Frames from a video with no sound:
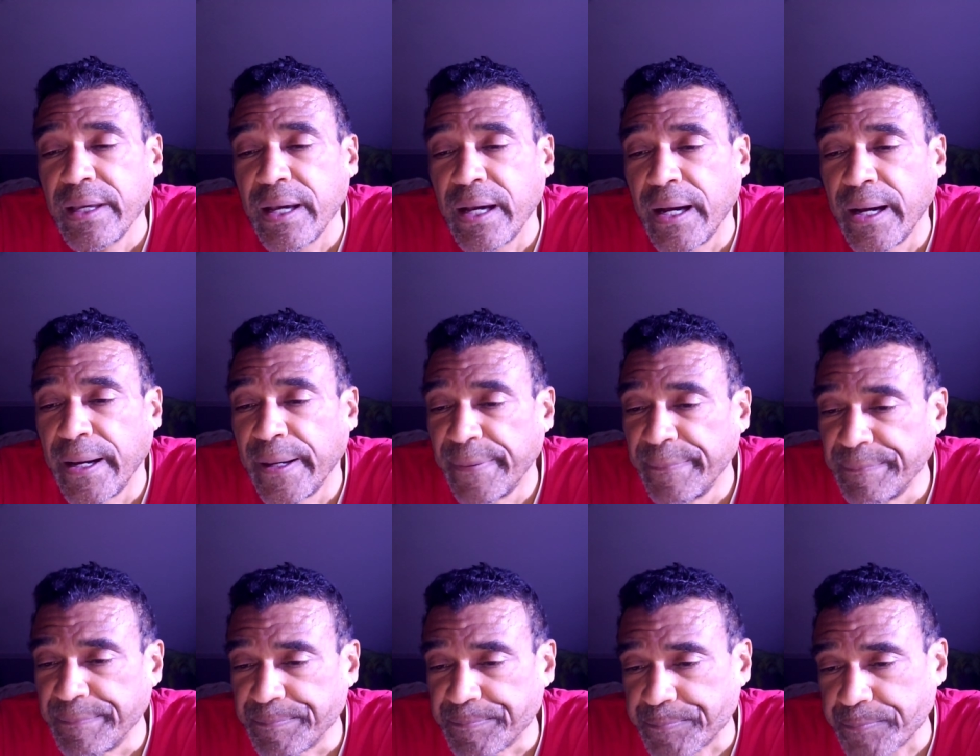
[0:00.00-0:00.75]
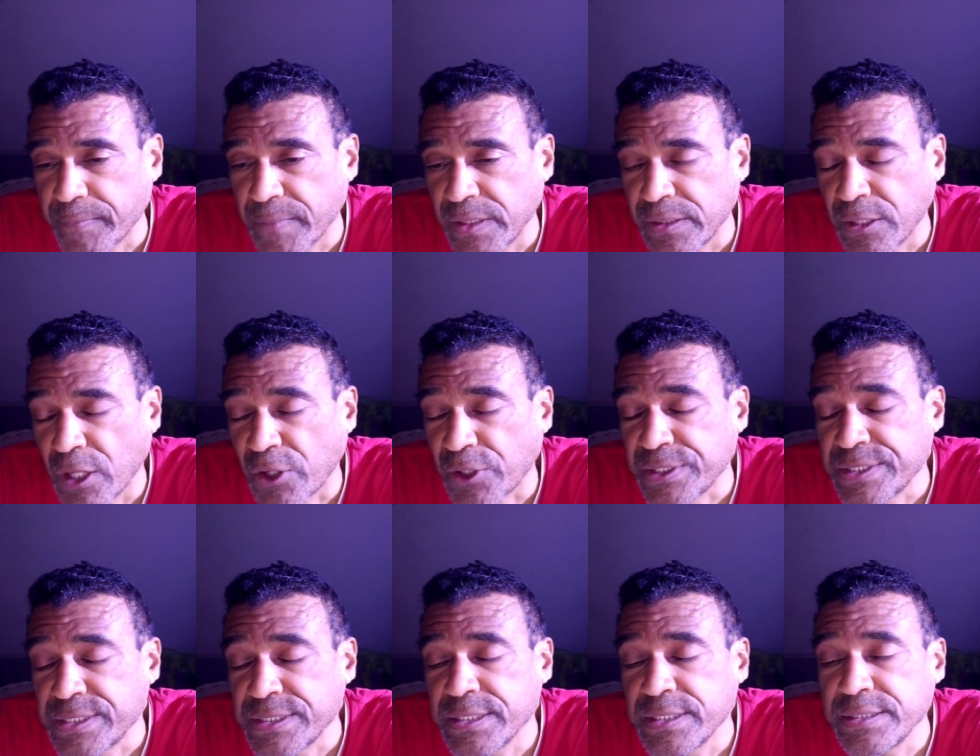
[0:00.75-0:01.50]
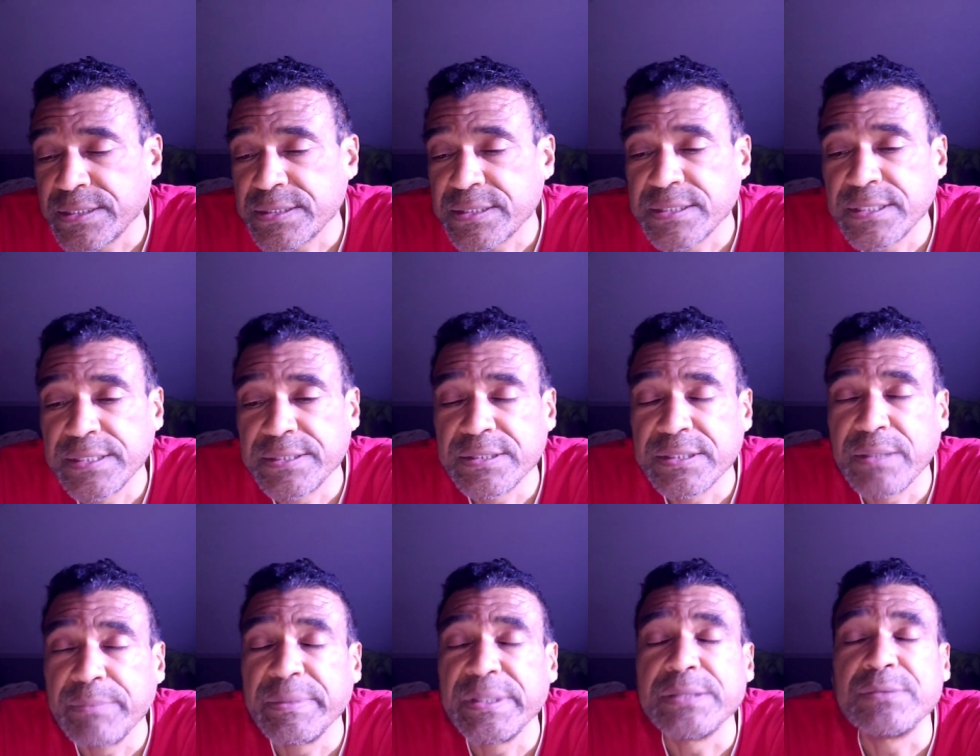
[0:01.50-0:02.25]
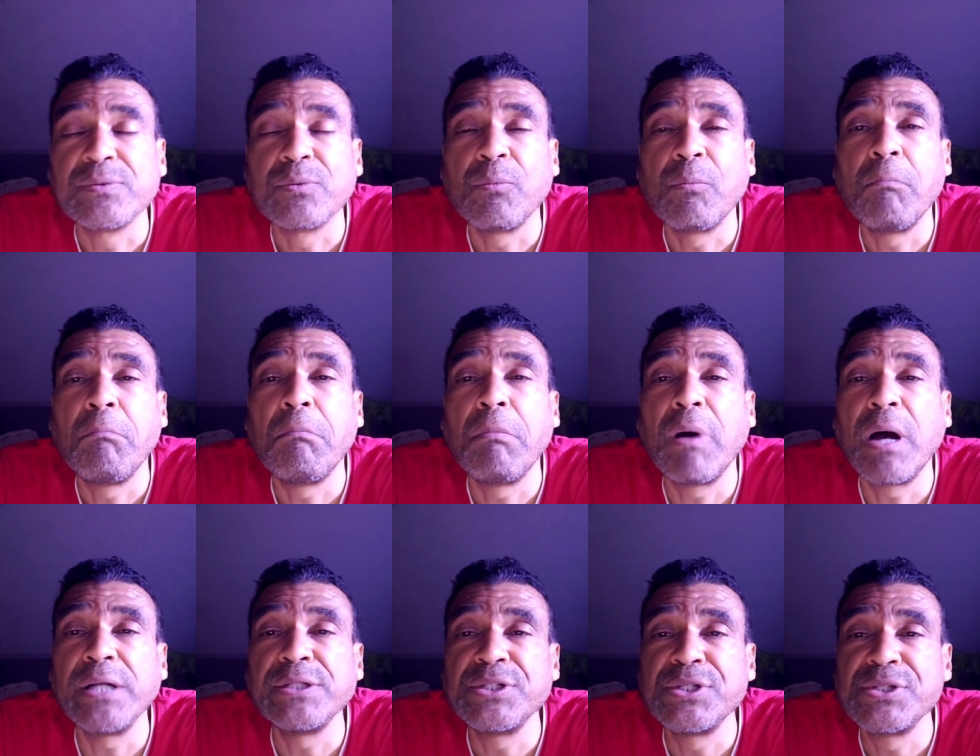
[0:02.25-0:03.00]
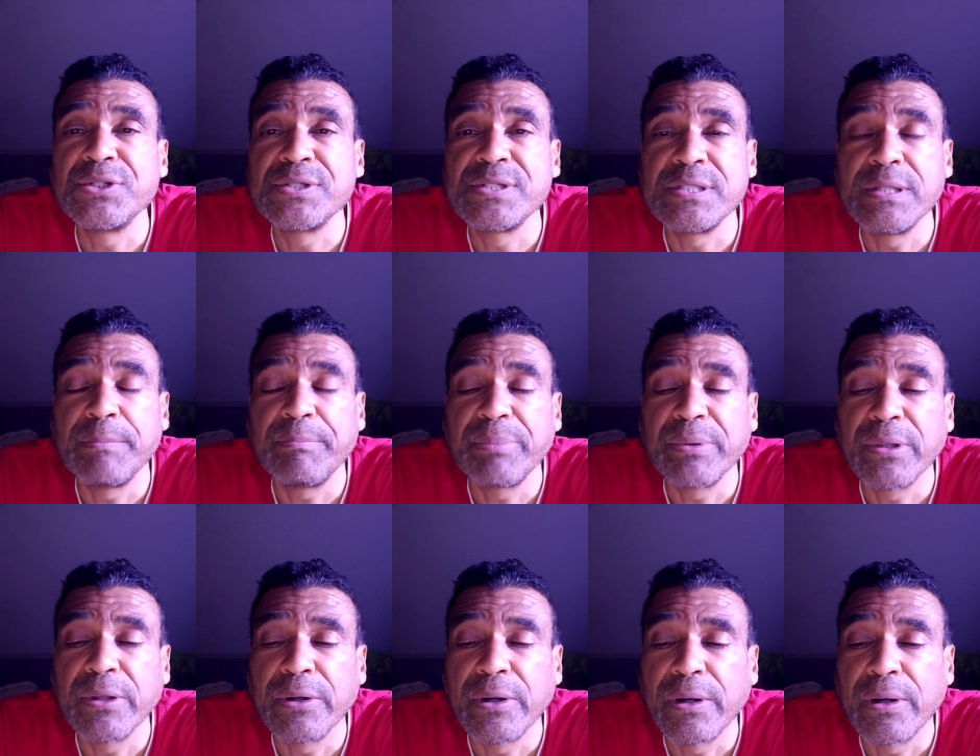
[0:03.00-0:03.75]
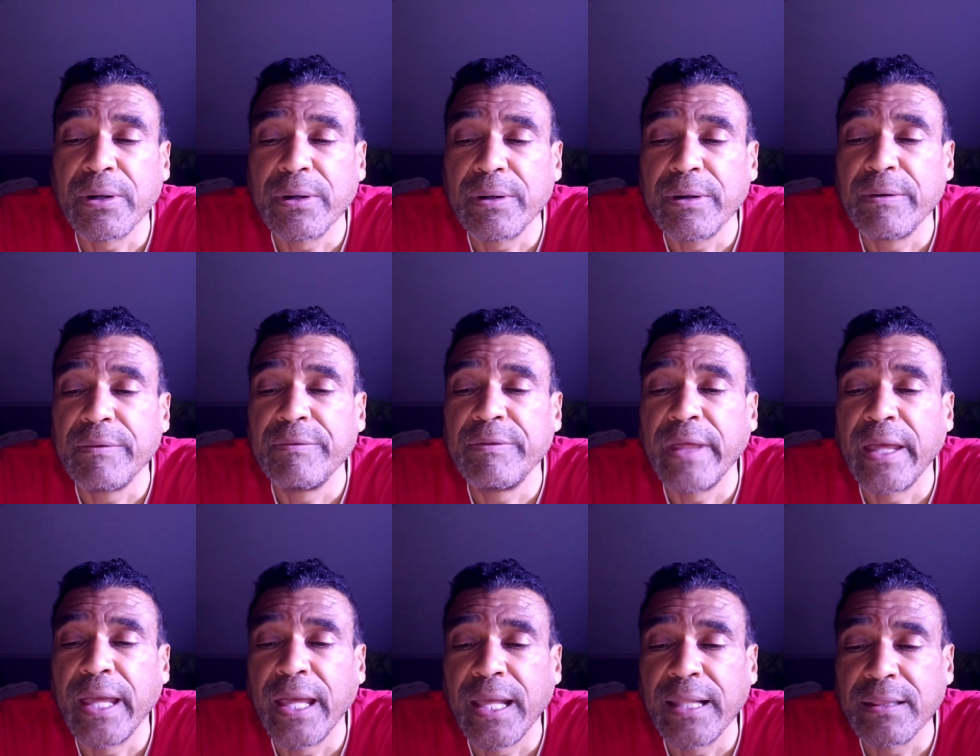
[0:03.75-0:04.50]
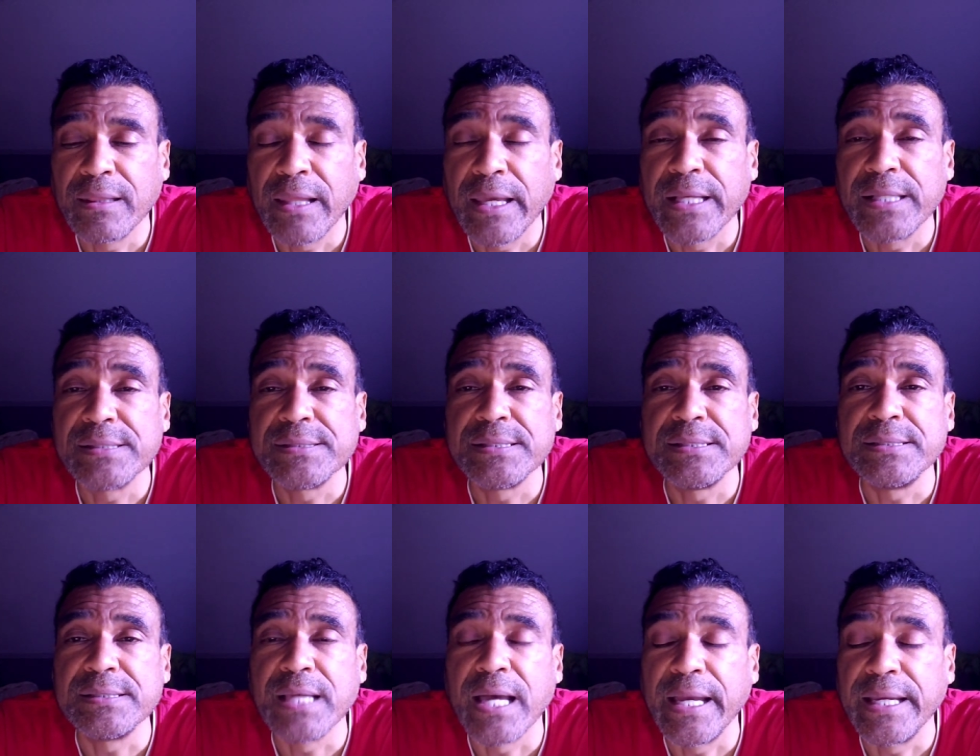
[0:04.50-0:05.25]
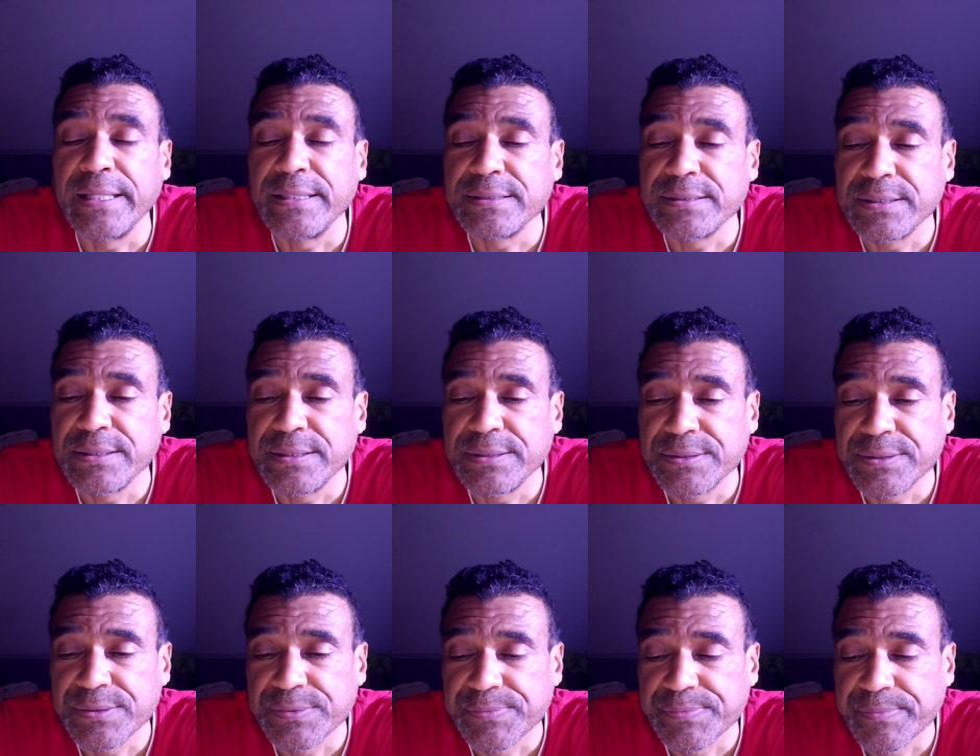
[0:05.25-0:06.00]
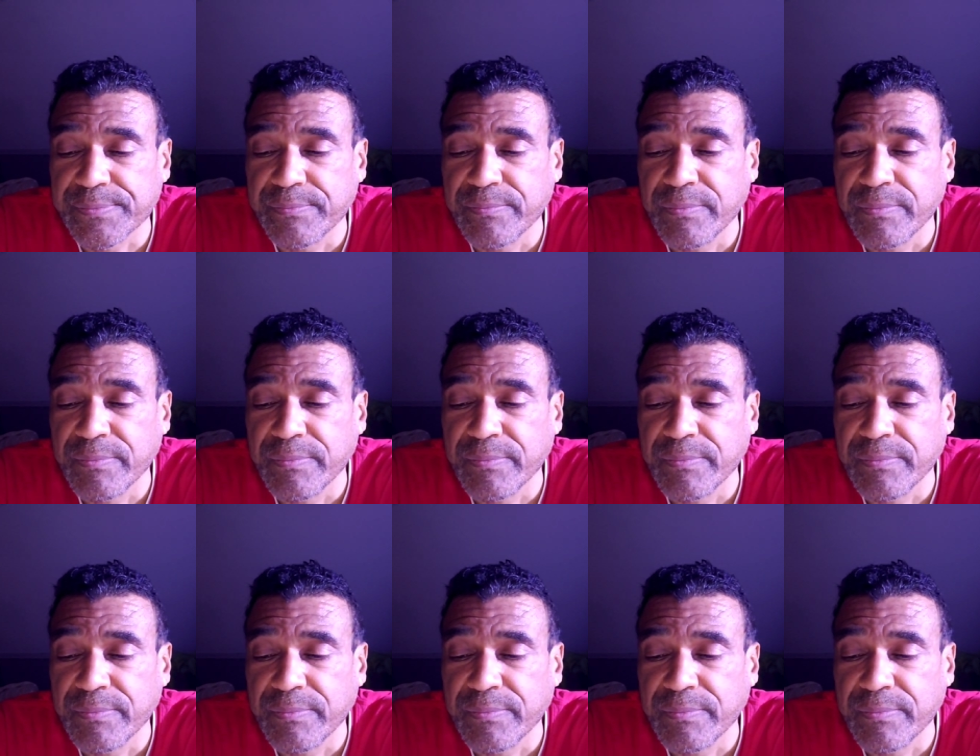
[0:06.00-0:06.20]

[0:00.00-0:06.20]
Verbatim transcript: um, Larson's system is much simpler than legacy sciences